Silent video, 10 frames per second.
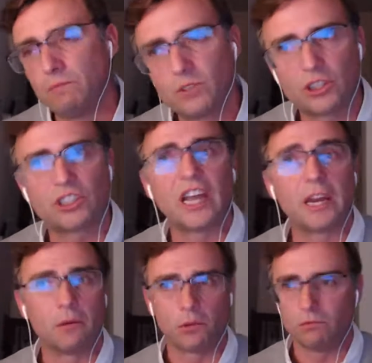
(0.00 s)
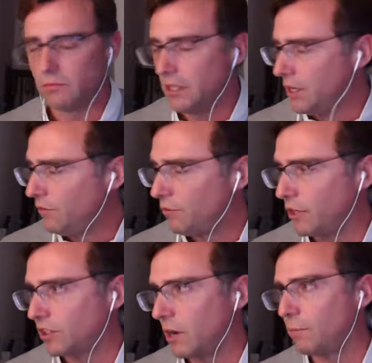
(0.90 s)
sustainable, for
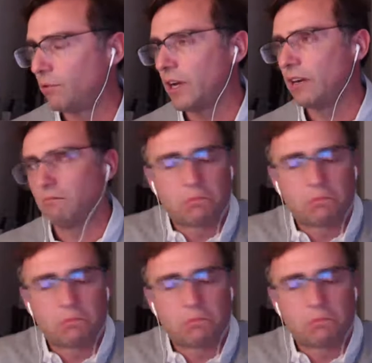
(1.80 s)
example, right?